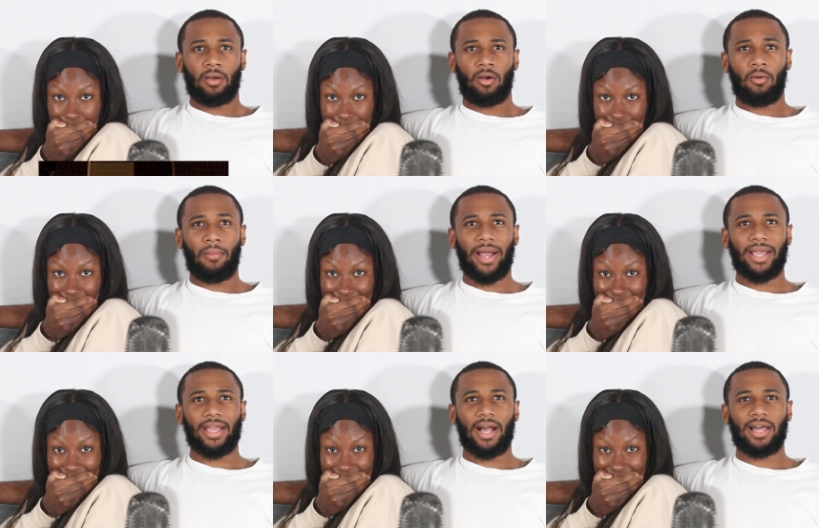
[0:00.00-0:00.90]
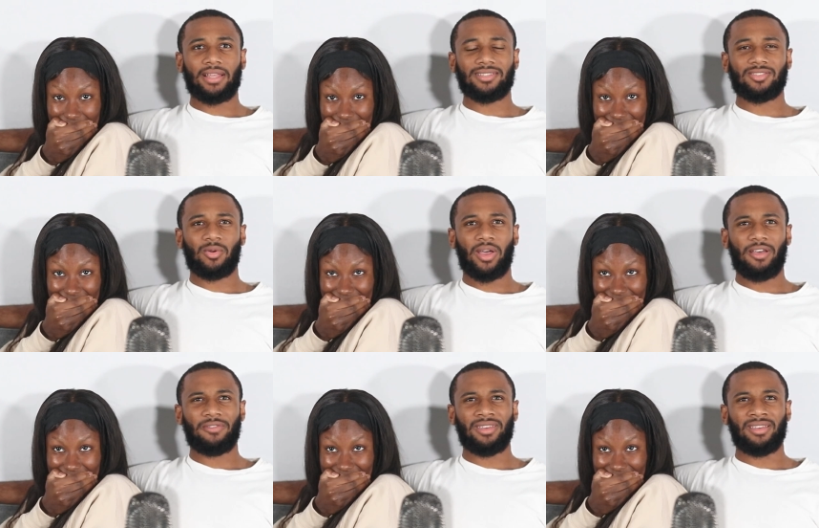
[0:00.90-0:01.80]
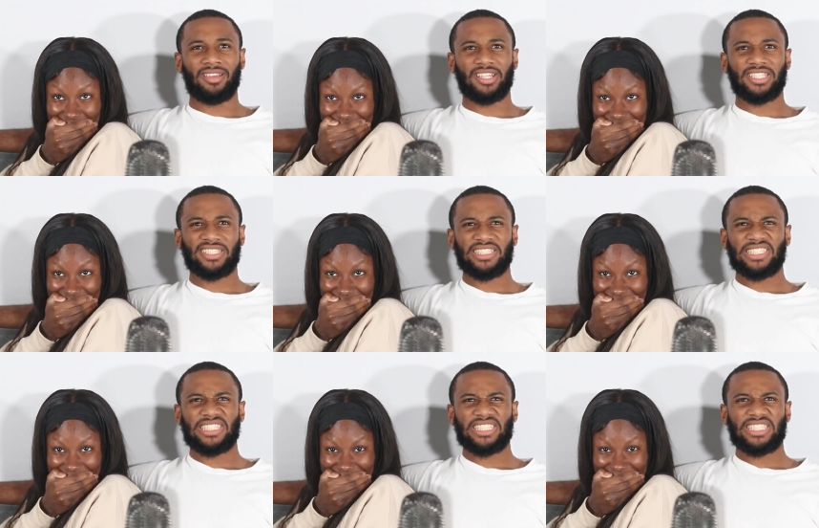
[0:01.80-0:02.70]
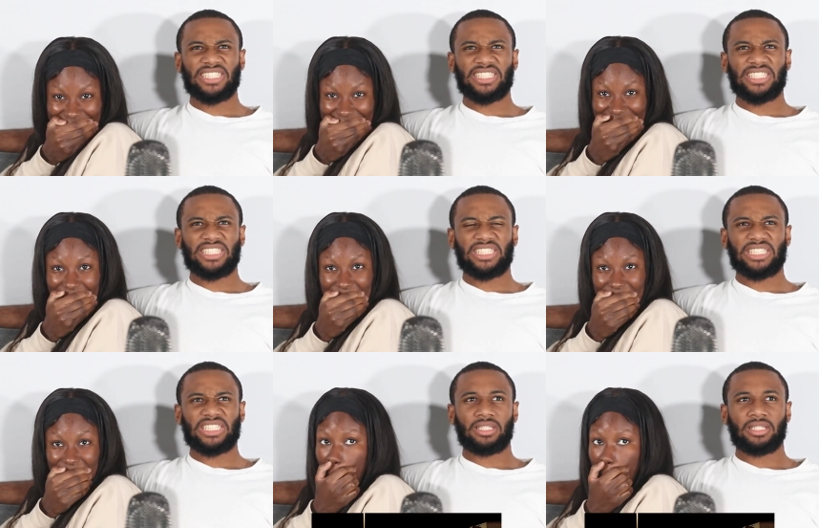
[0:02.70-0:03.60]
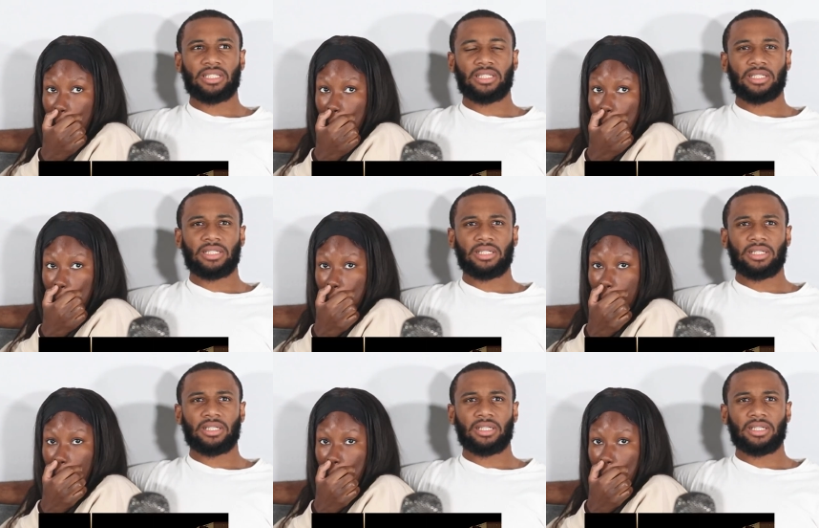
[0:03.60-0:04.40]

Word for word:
Speaker 1: oh, my god, that's so heavy.
Speaker 2: Get me out of here, damn